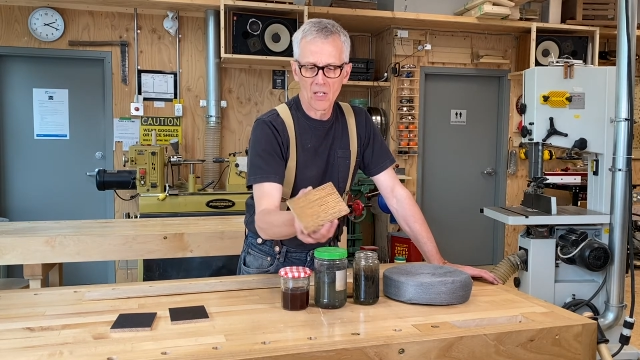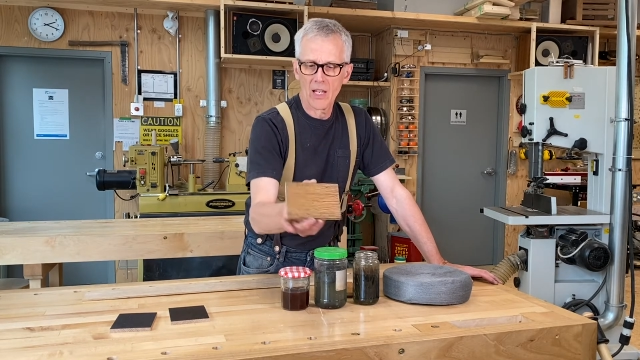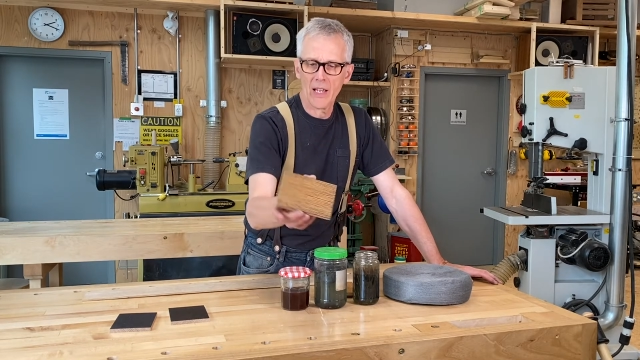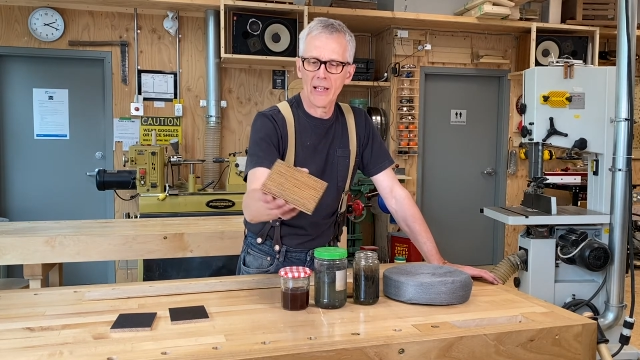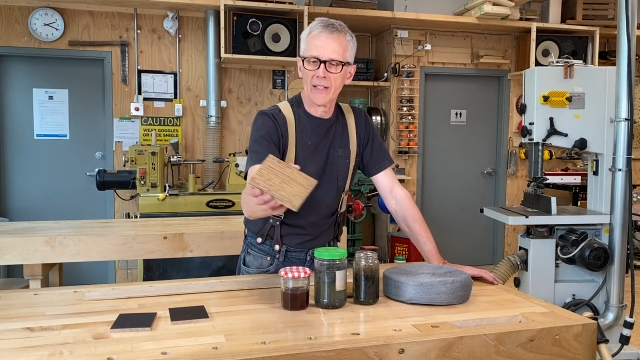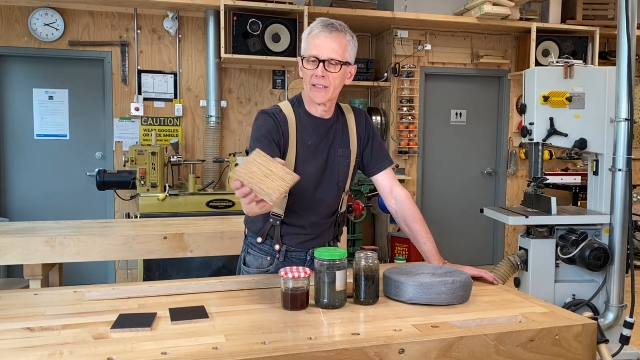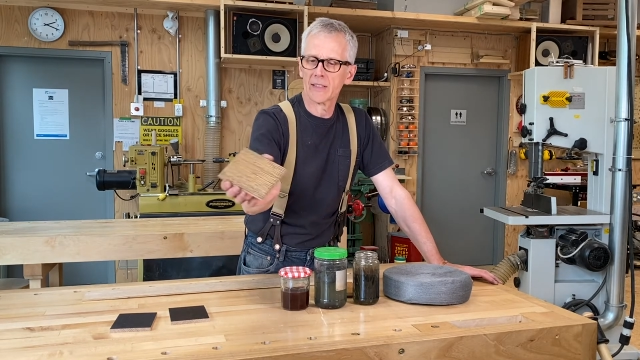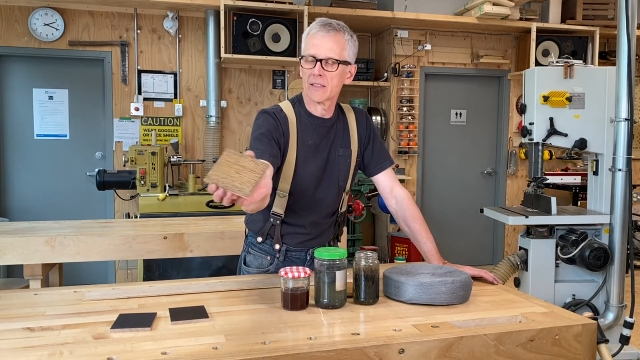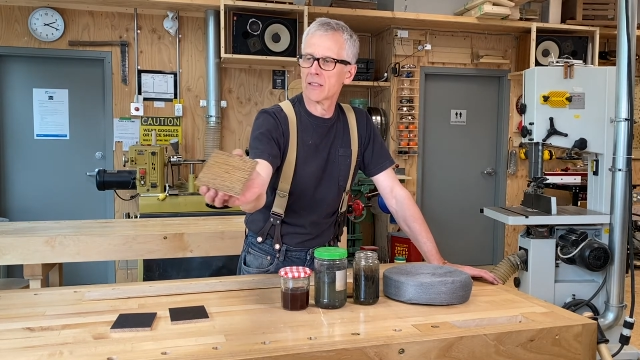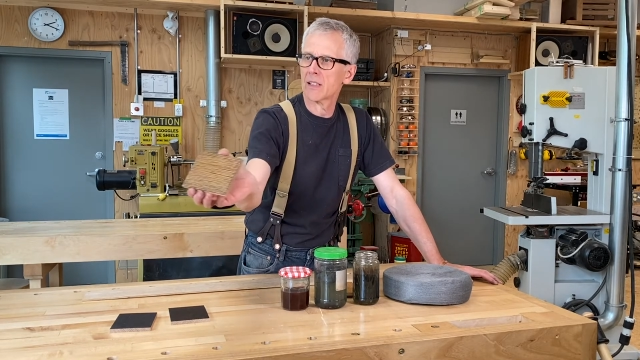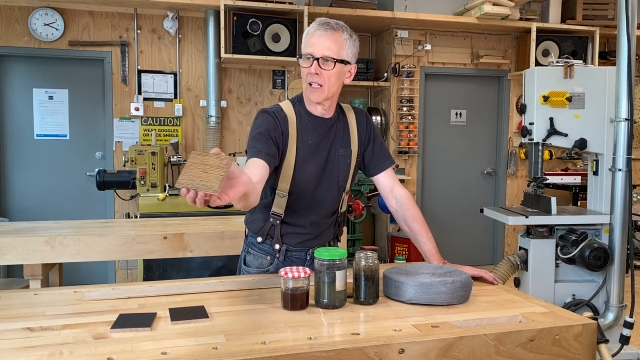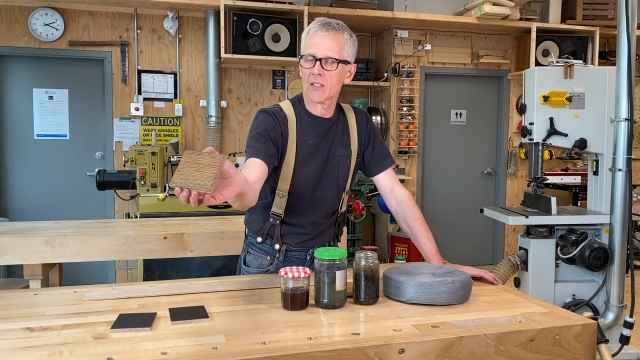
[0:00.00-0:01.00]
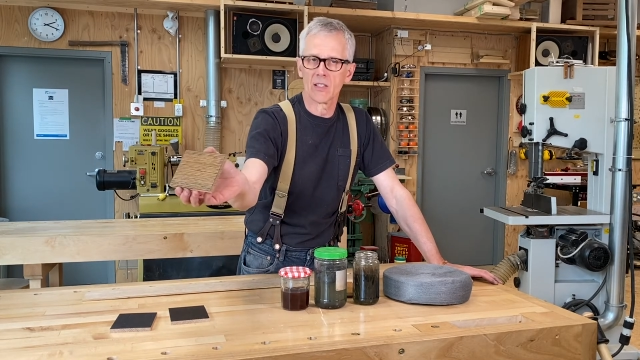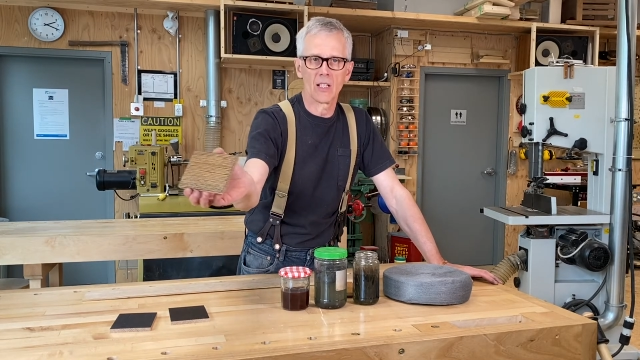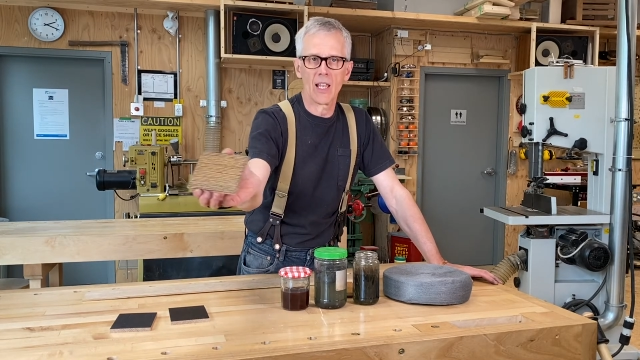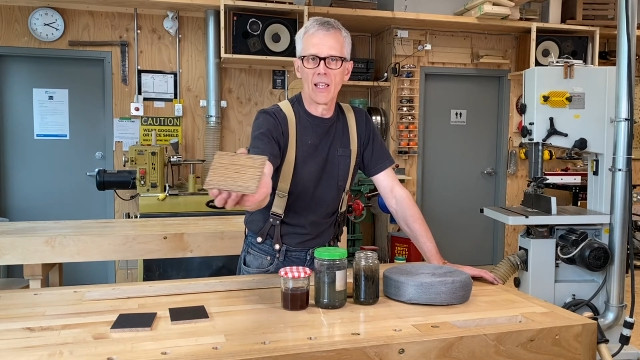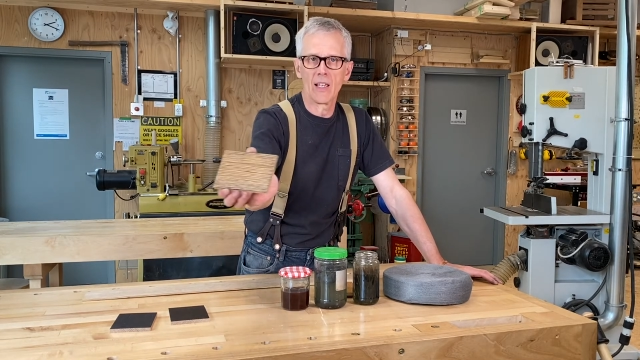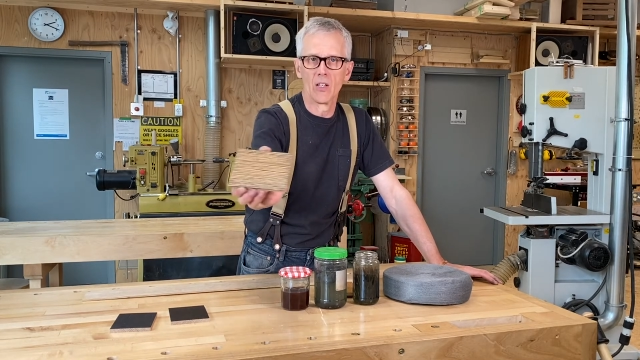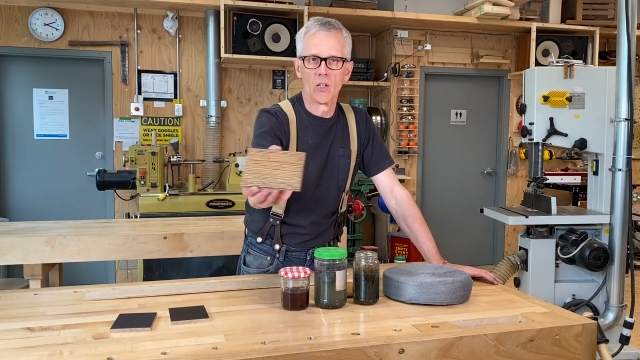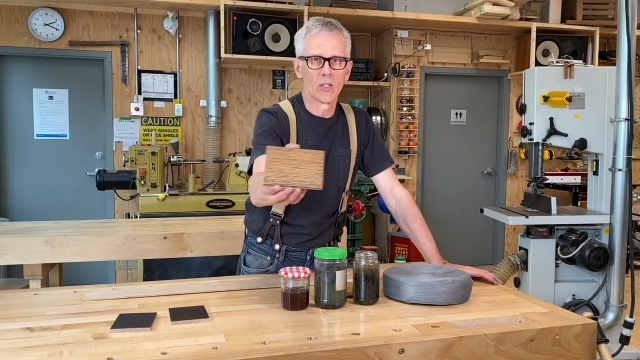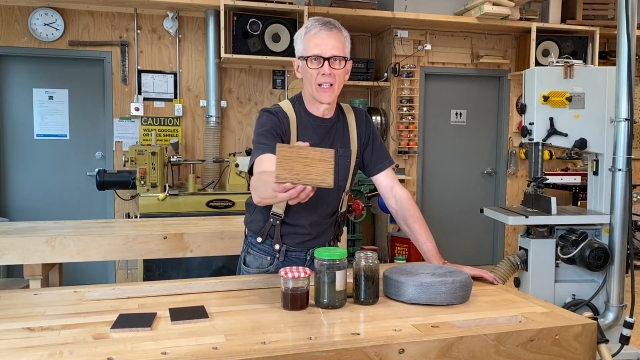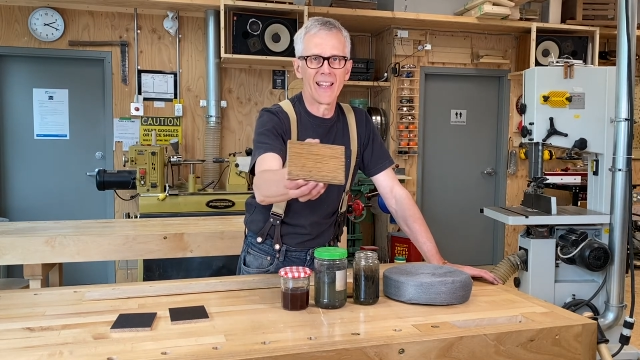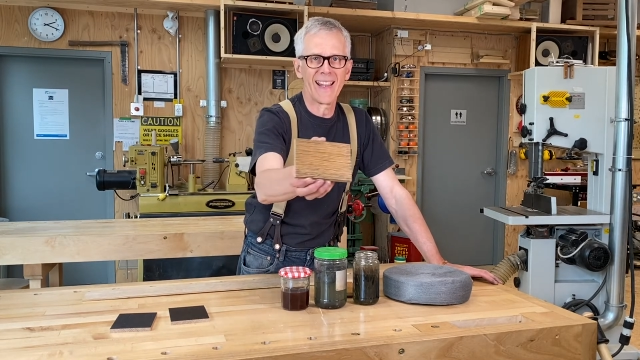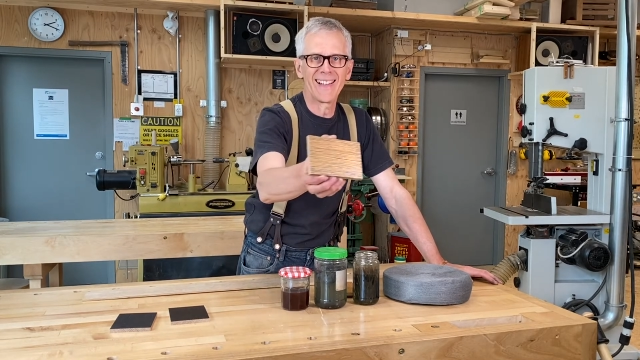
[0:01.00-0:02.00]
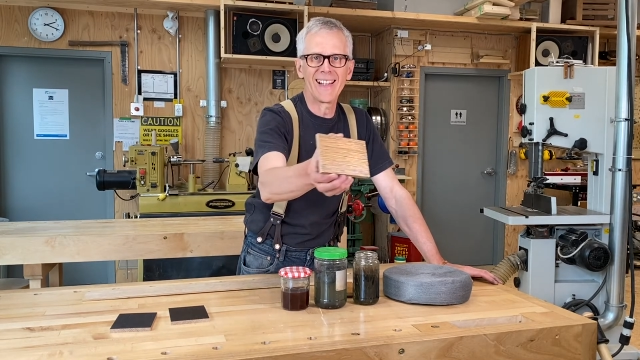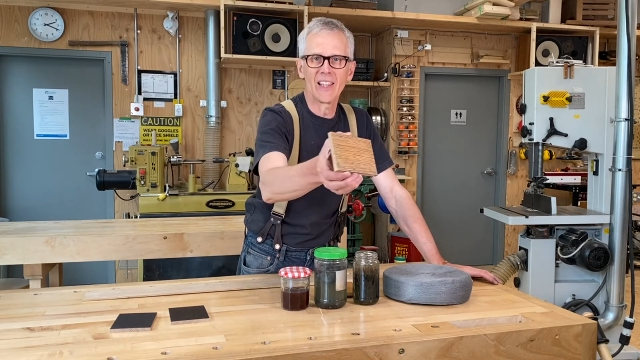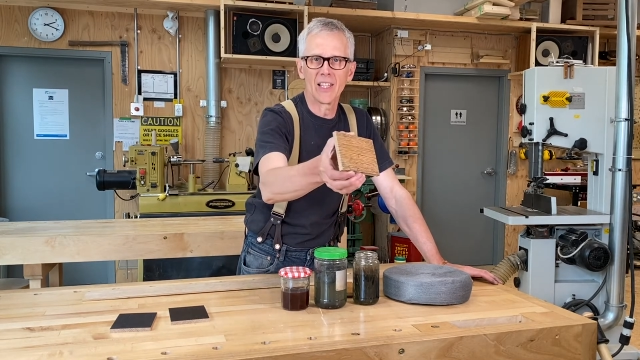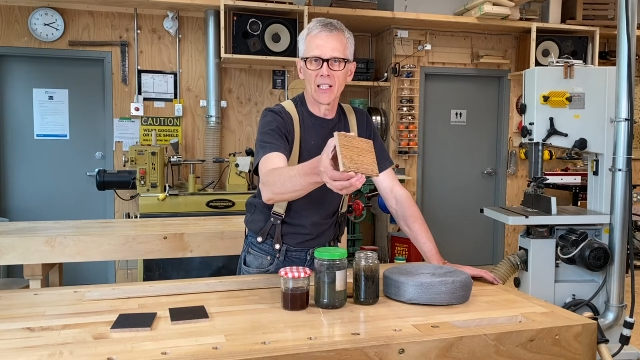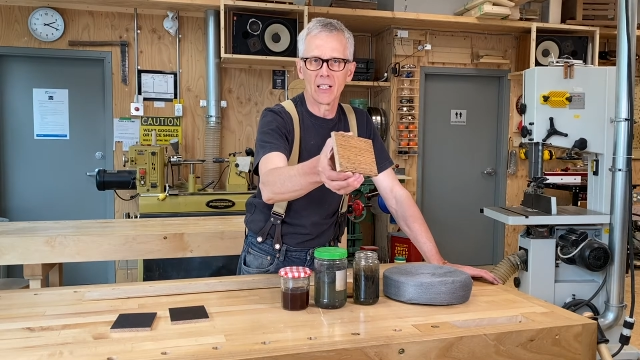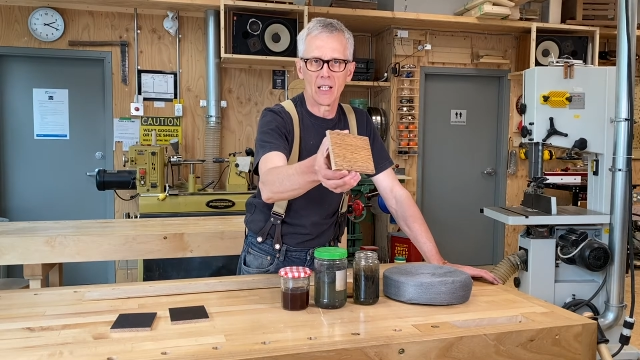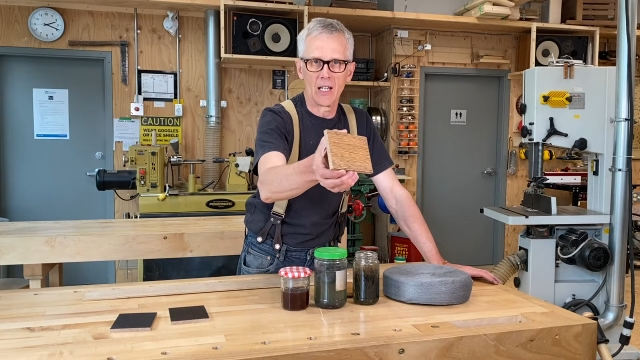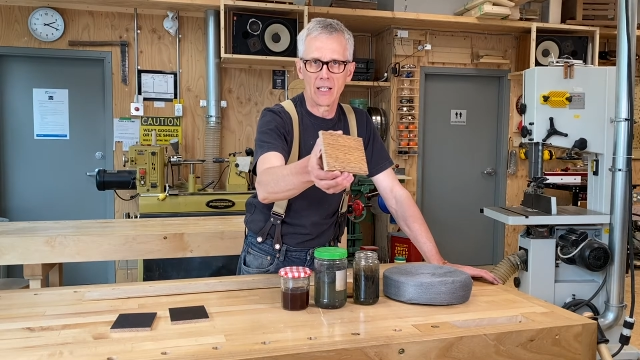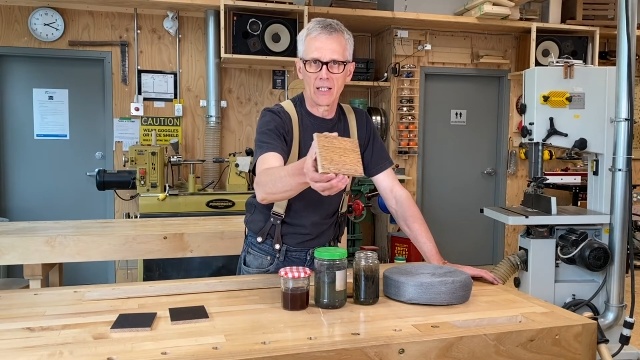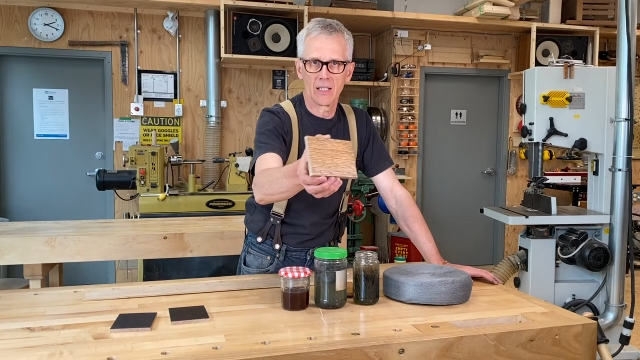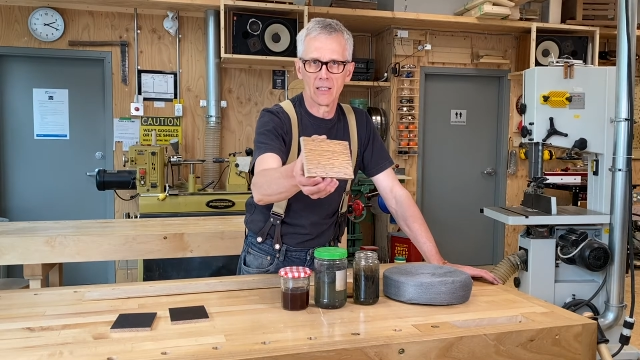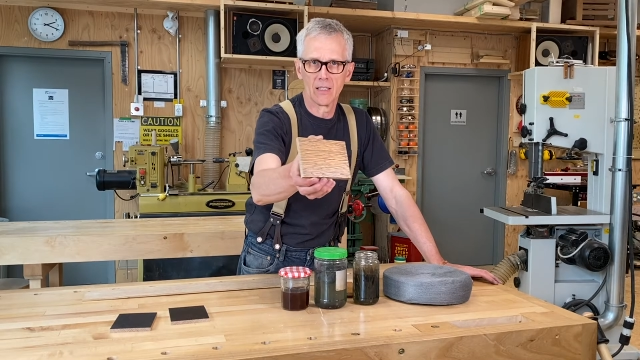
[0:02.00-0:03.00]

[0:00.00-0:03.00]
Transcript: and it doesn't look anything like